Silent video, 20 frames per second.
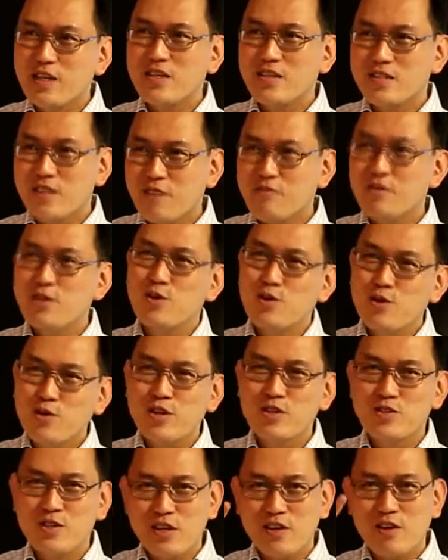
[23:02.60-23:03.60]
I think the SAFTI
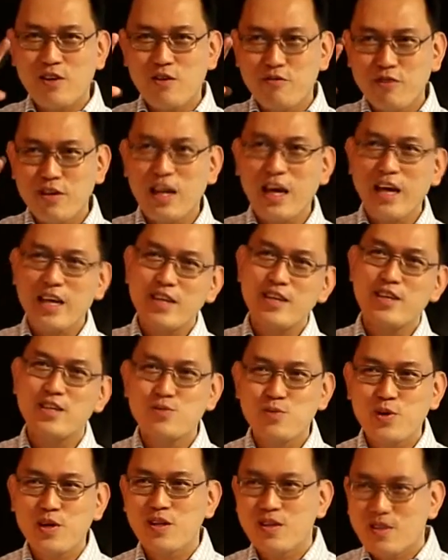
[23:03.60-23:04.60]
logo is of a
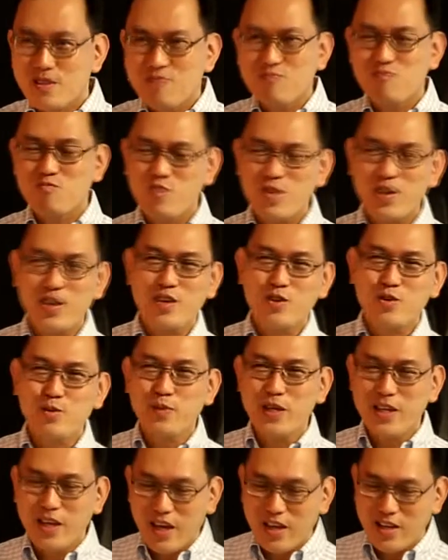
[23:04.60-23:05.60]
lion as well. Right?
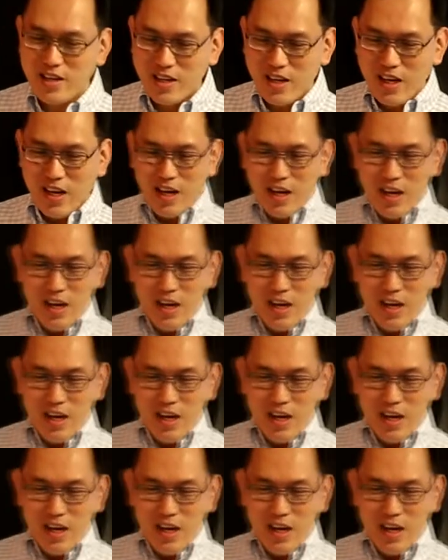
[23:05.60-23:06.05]
It could be that.